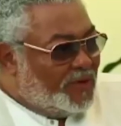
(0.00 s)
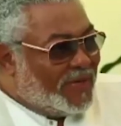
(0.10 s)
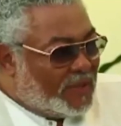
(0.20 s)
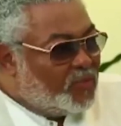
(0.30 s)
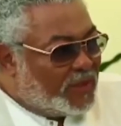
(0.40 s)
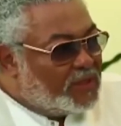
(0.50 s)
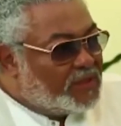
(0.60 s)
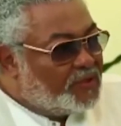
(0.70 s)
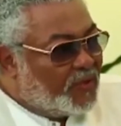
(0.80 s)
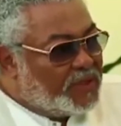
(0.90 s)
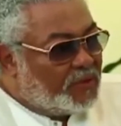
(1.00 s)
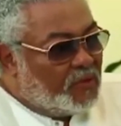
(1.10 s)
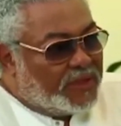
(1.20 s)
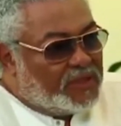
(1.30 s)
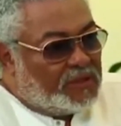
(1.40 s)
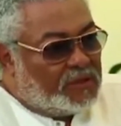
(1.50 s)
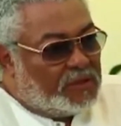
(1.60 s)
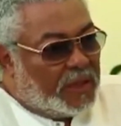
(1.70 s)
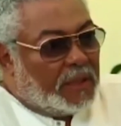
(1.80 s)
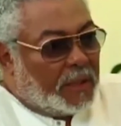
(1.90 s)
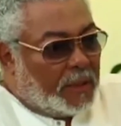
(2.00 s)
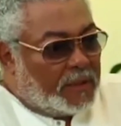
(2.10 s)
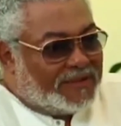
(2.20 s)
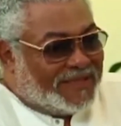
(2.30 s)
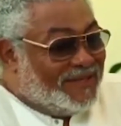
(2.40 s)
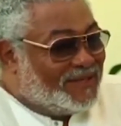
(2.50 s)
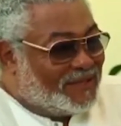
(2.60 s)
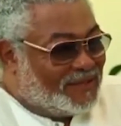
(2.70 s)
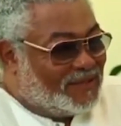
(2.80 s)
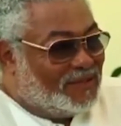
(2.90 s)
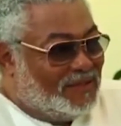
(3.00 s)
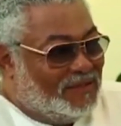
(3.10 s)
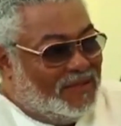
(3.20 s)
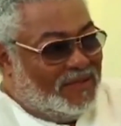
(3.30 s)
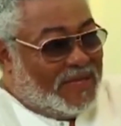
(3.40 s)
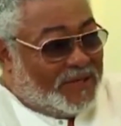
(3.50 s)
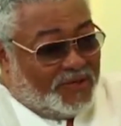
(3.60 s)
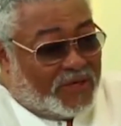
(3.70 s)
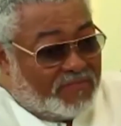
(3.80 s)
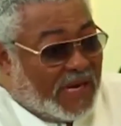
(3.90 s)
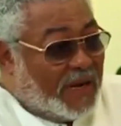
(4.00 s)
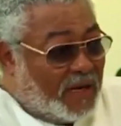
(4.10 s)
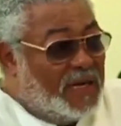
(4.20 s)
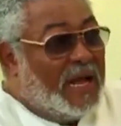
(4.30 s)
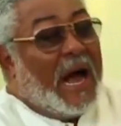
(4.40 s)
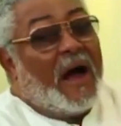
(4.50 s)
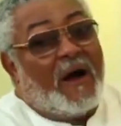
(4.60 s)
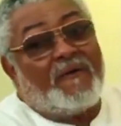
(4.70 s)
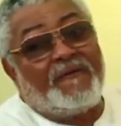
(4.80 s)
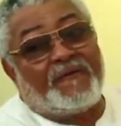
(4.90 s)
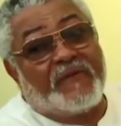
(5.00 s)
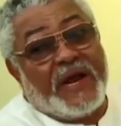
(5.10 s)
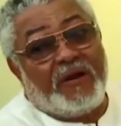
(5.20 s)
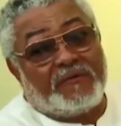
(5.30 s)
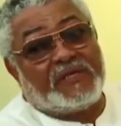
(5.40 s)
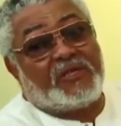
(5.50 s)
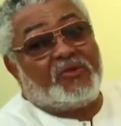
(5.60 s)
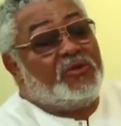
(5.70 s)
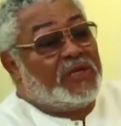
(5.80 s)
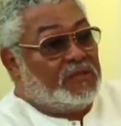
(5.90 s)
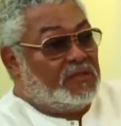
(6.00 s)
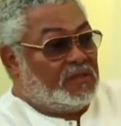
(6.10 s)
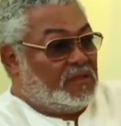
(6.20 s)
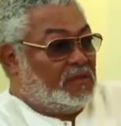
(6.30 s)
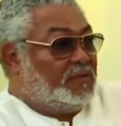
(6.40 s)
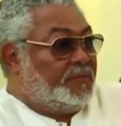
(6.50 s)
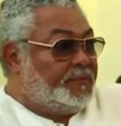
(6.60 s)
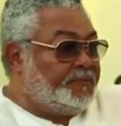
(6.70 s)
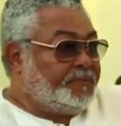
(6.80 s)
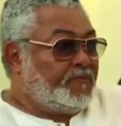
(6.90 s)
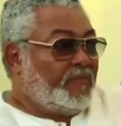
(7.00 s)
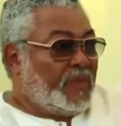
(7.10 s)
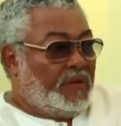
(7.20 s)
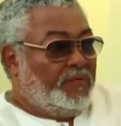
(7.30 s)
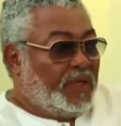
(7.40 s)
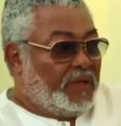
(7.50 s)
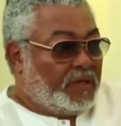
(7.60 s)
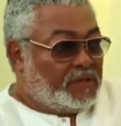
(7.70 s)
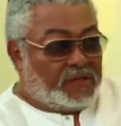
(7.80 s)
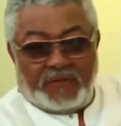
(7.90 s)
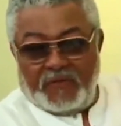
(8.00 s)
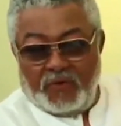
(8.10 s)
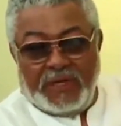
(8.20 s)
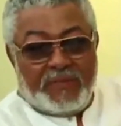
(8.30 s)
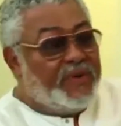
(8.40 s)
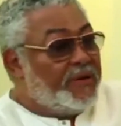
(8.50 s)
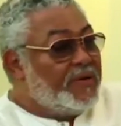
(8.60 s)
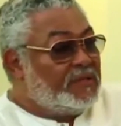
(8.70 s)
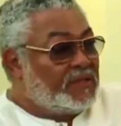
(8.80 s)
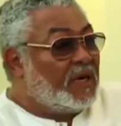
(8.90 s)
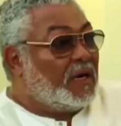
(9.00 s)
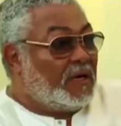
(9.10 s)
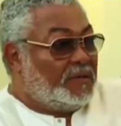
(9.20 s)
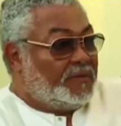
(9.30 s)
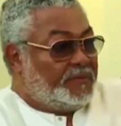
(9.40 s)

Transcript: you end up with a situation where teachers that you admire are afraid of students because of who their parents are,